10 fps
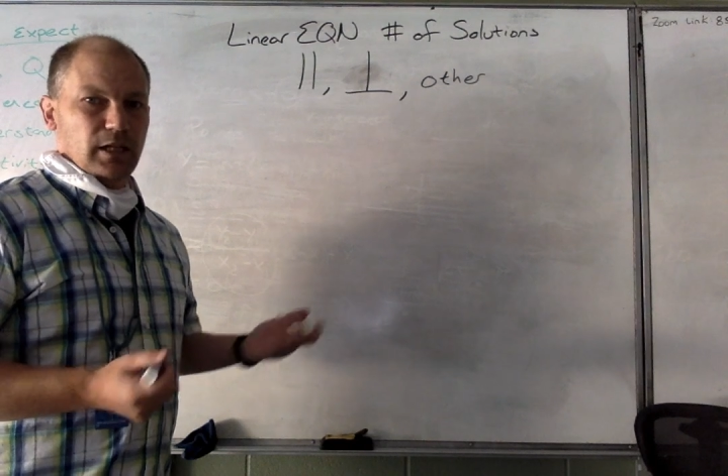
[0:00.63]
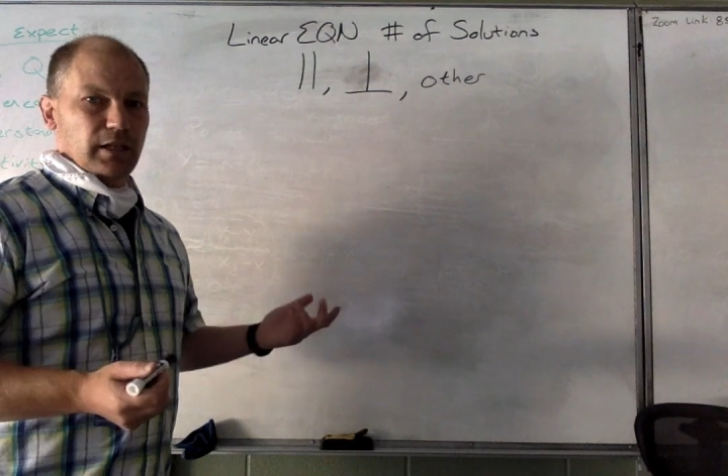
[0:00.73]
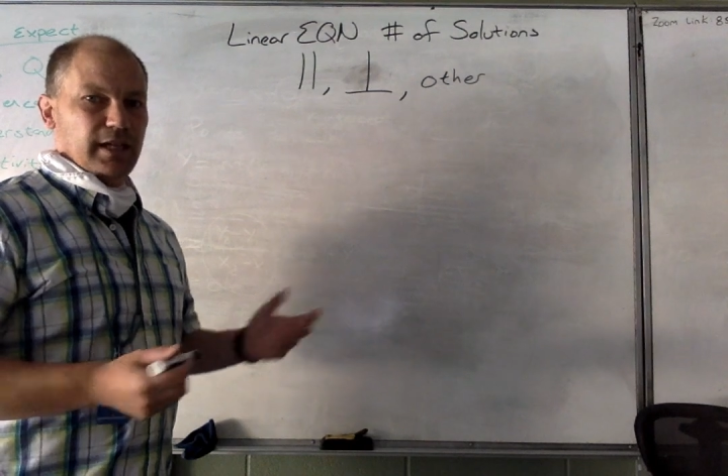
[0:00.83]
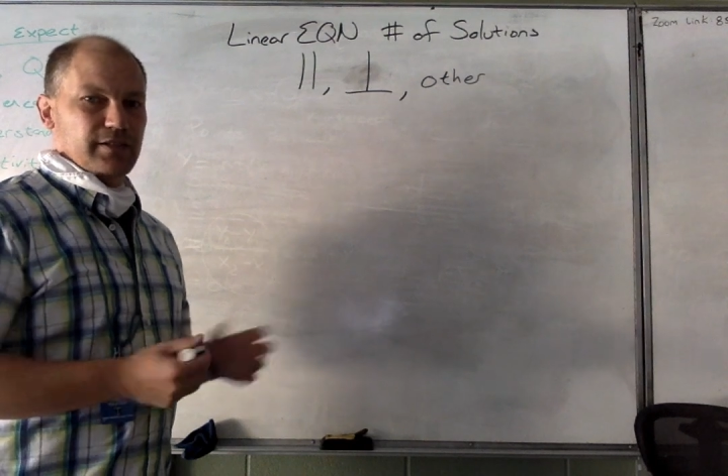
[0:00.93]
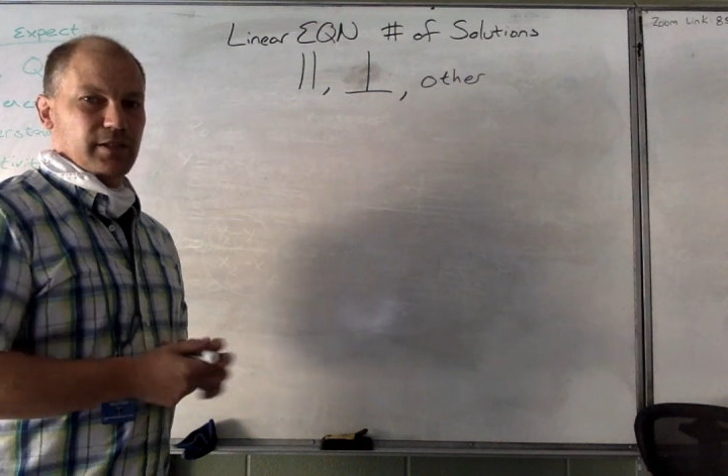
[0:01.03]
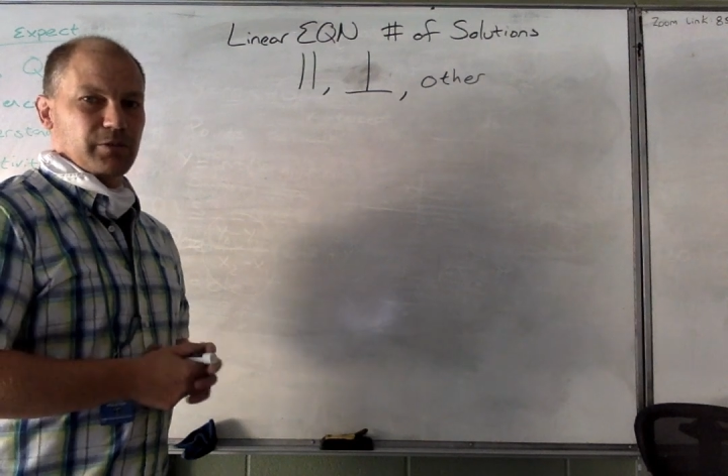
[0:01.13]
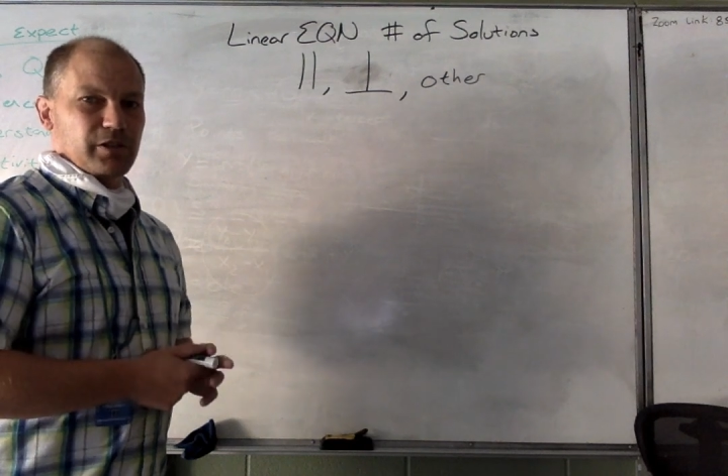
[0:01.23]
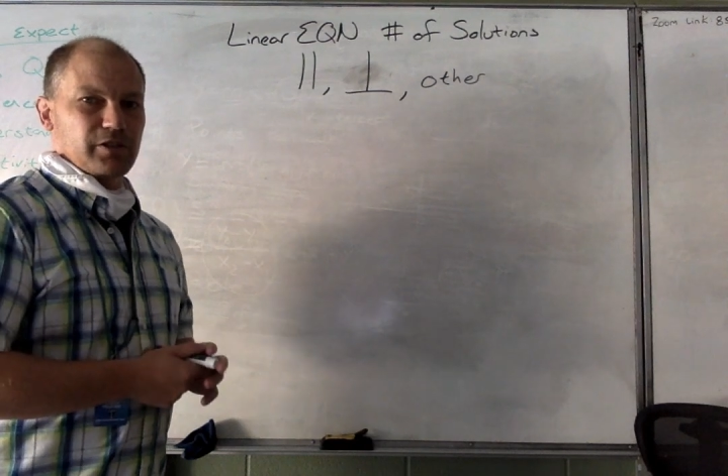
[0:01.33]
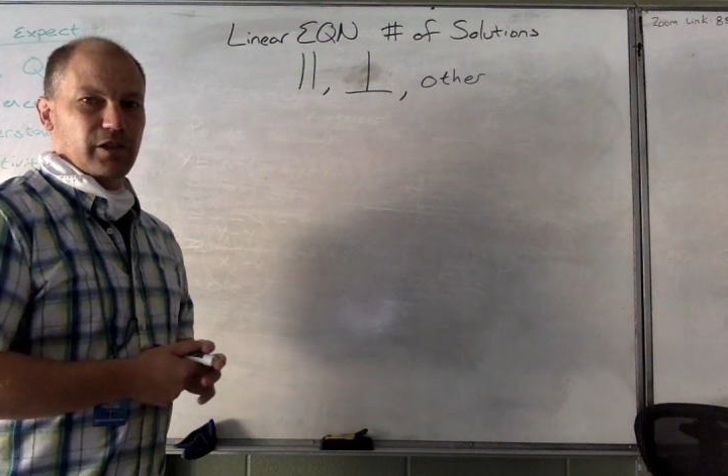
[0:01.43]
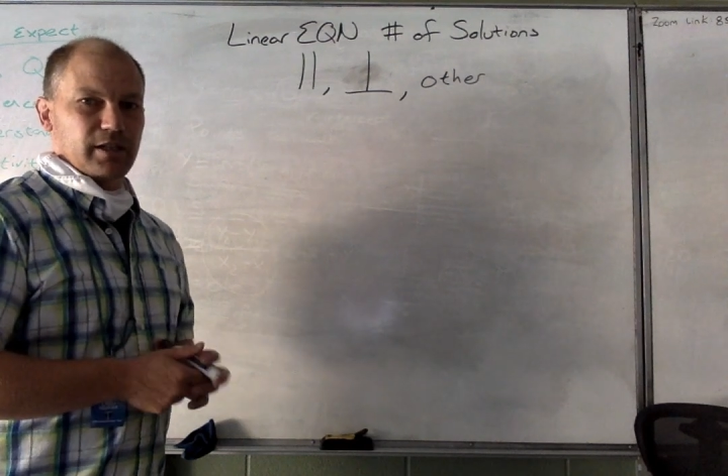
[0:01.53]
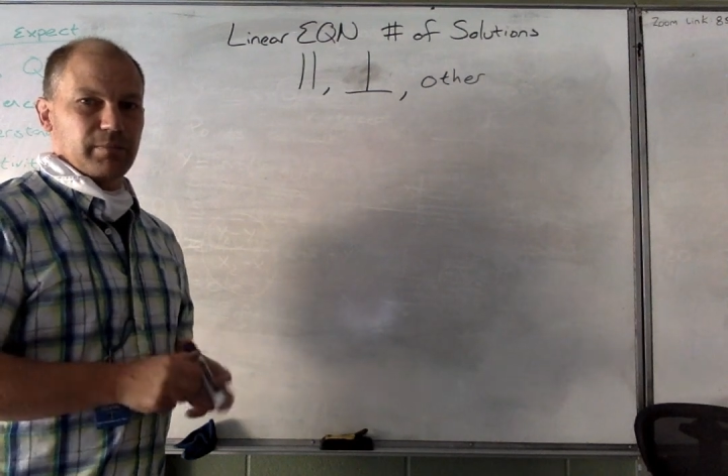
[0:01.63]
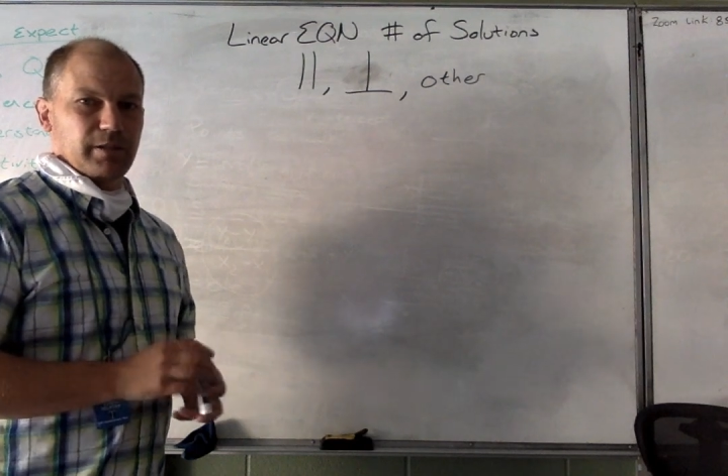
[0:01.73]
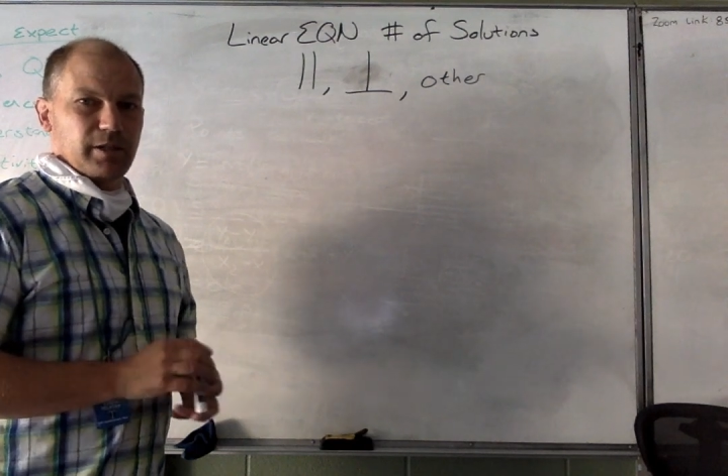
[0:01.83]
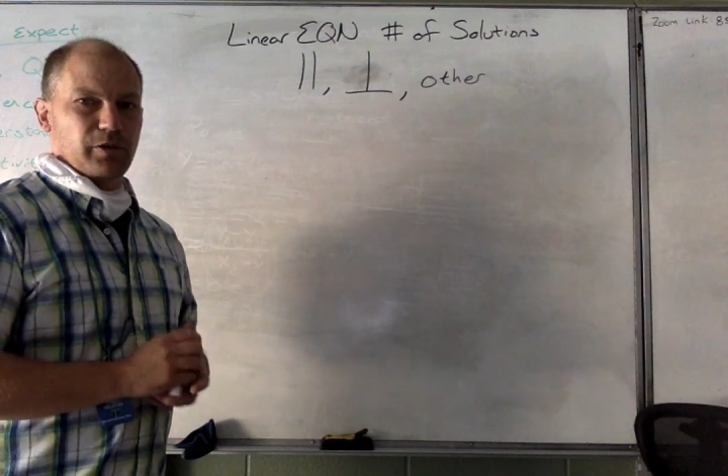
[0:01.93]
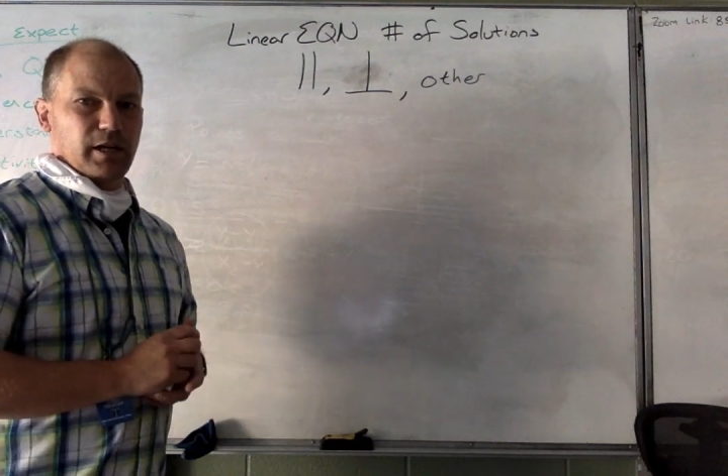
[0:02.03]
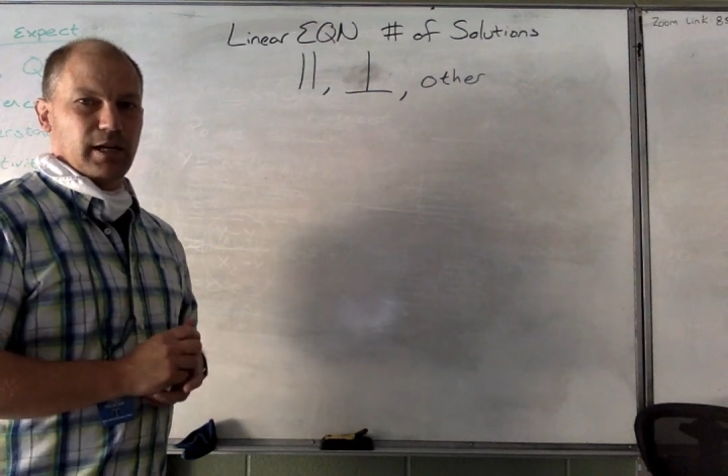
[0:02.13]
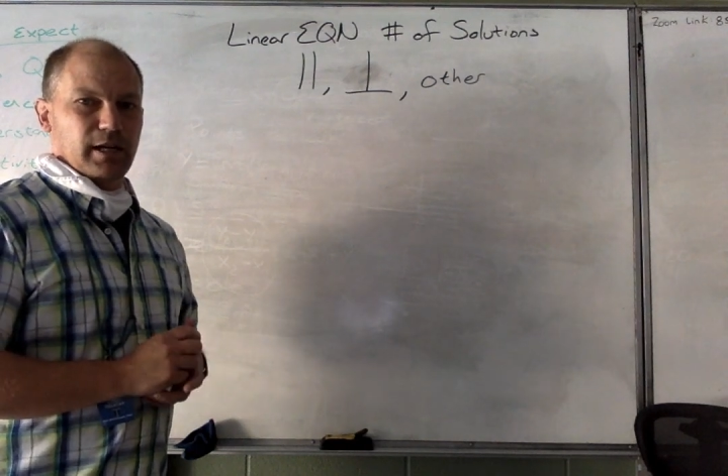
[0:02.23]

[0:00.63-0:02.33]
Last, I want to talk about